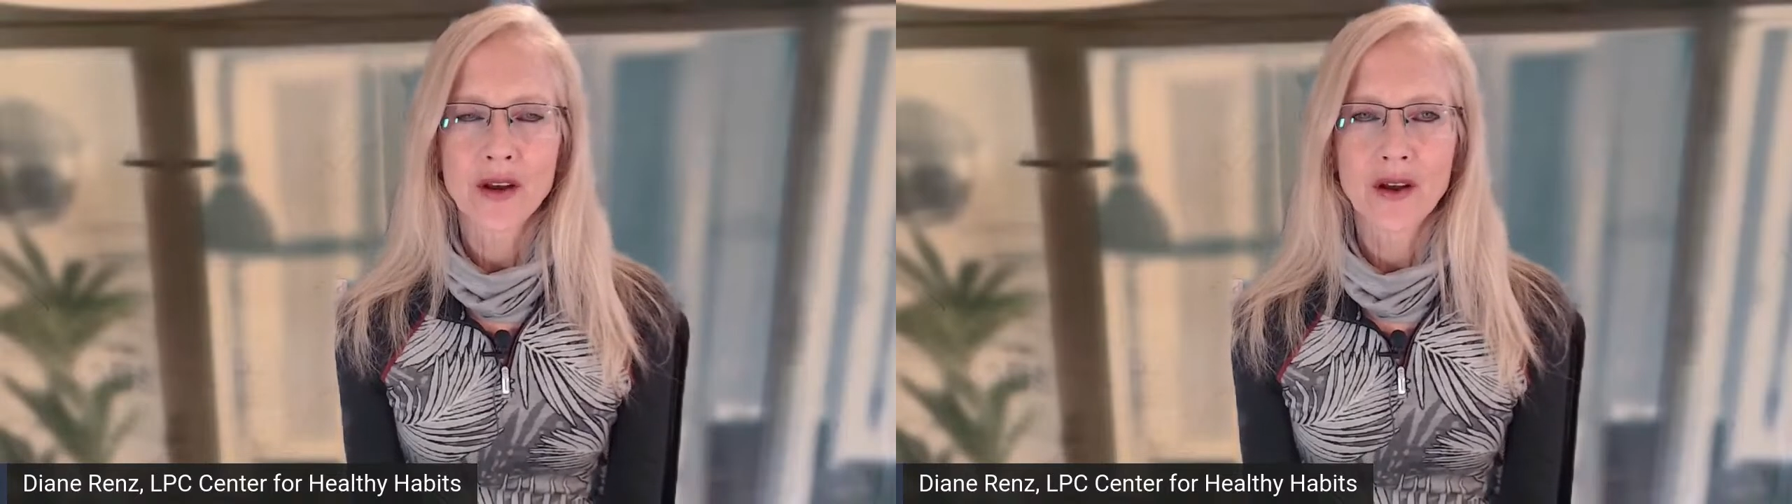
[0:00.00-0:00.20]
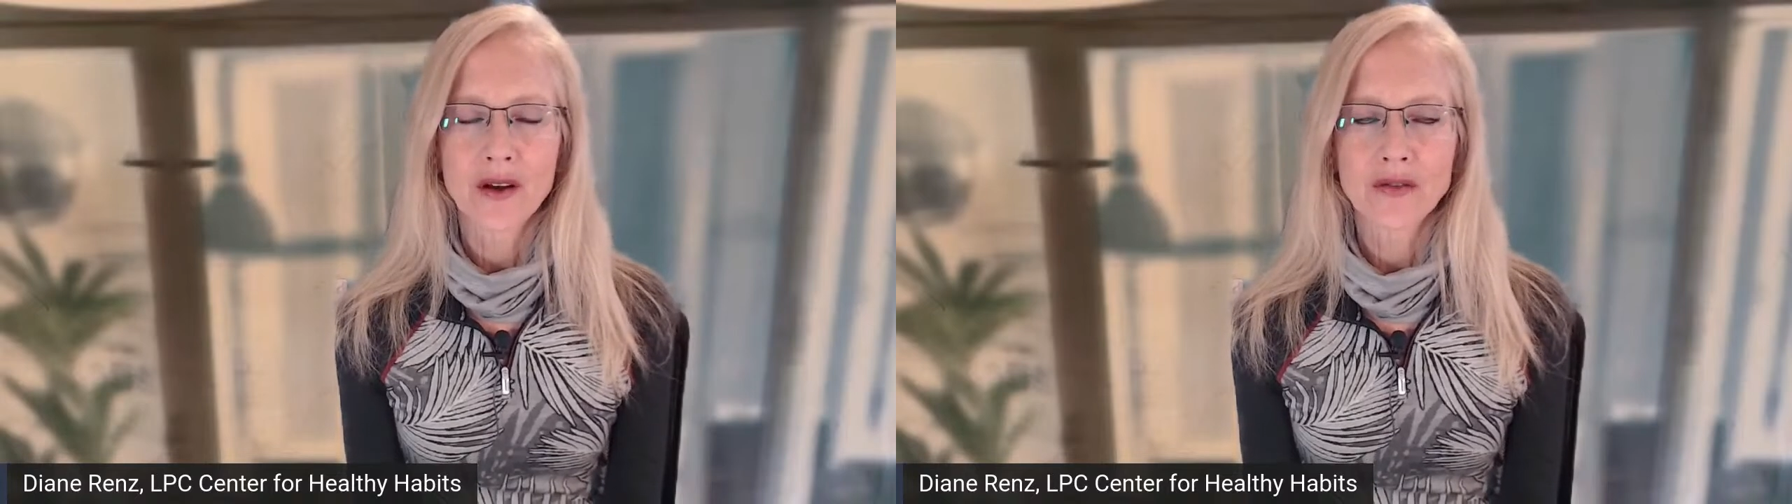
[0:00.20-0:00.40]

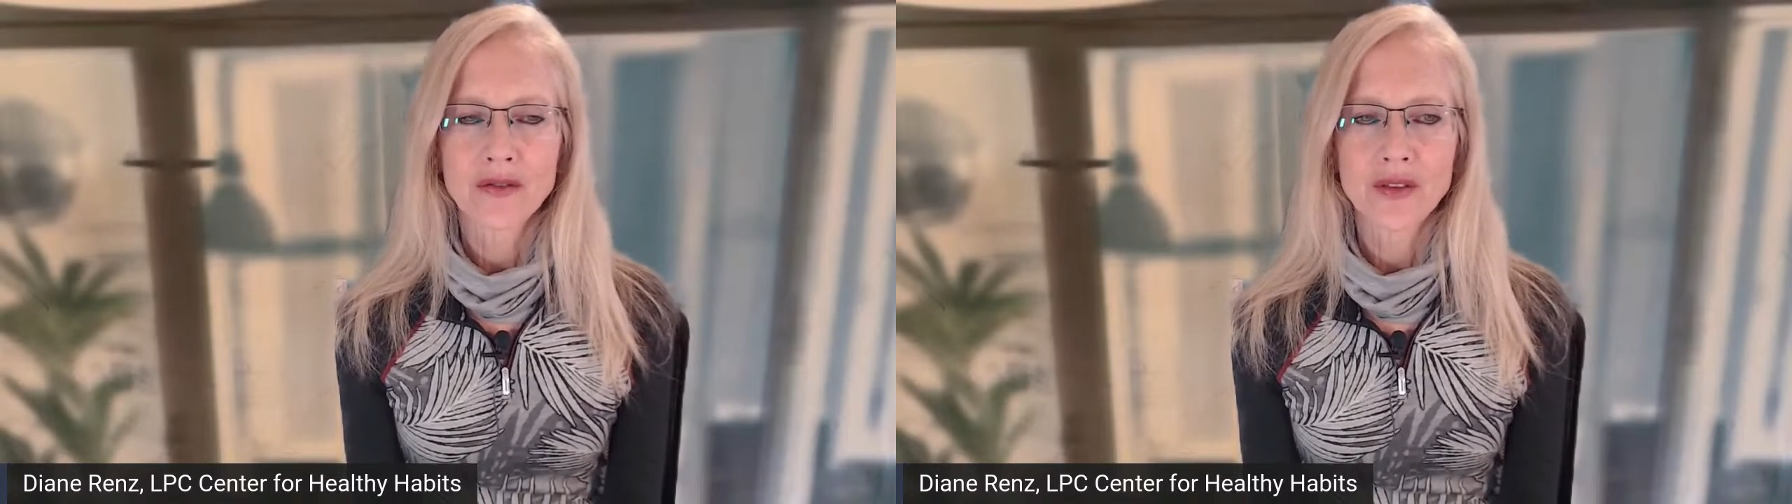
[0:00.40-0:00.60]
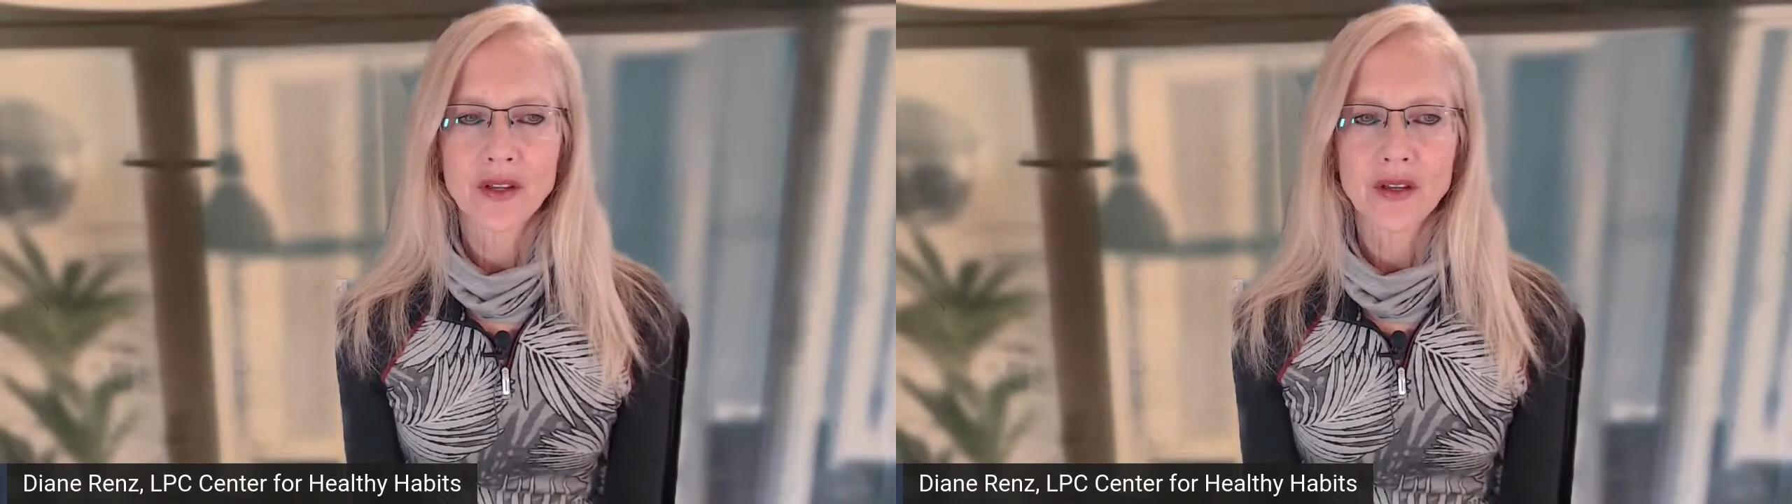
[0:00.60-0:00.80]
of
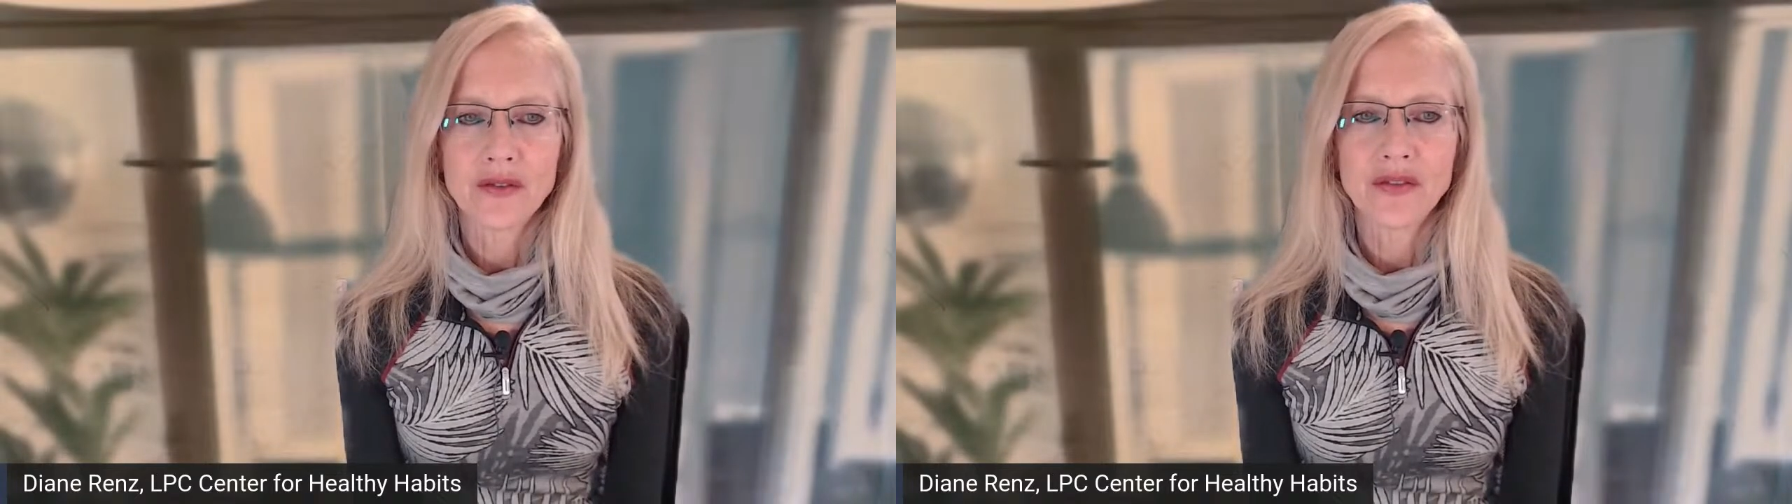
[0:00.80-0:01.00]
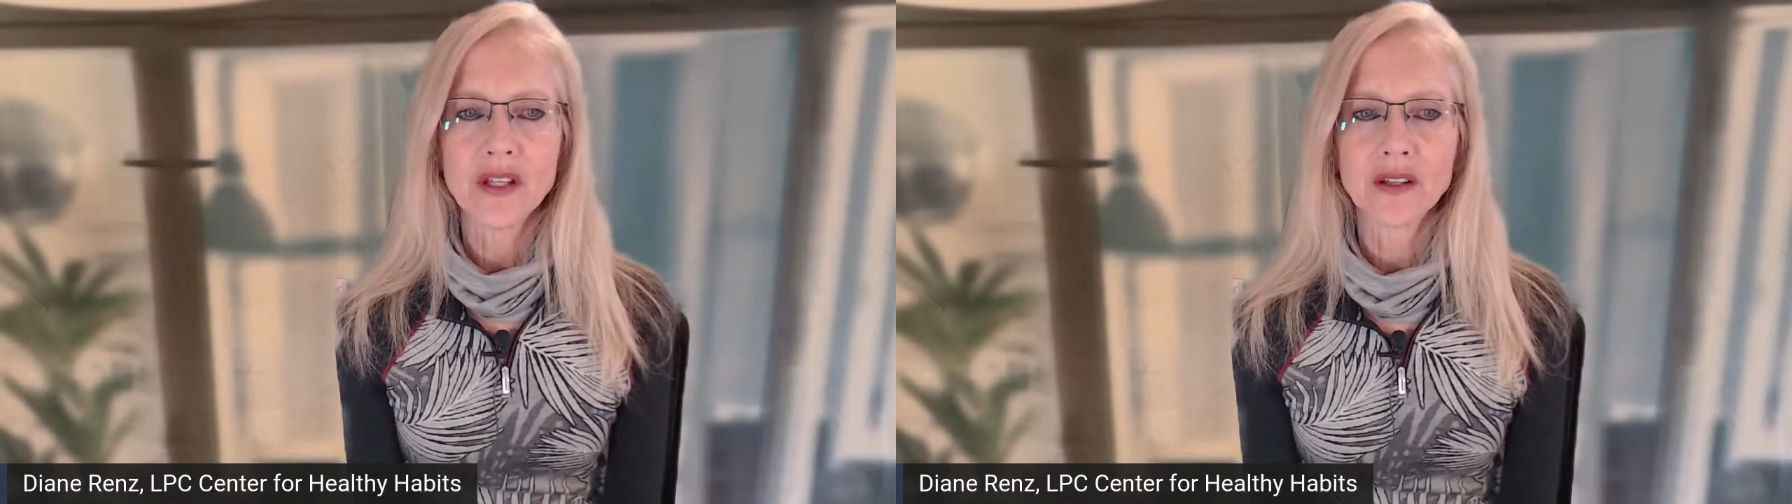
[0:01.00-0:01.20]
the
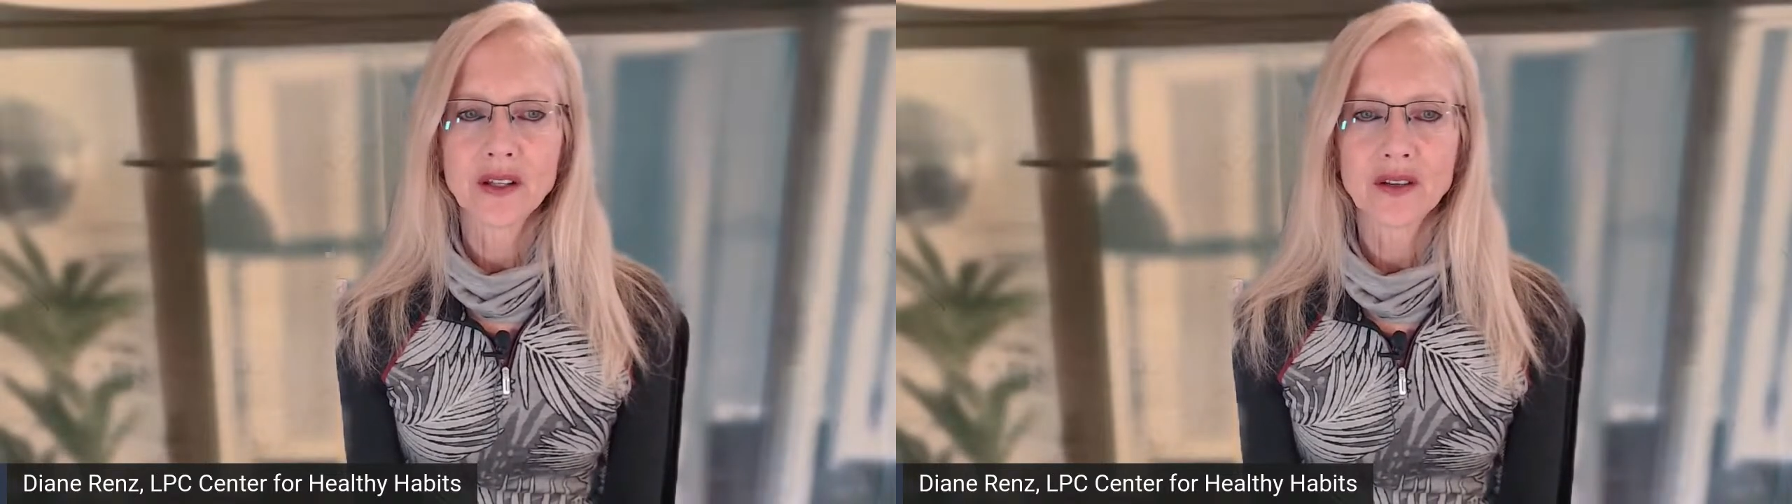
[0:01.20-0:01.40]
feeling,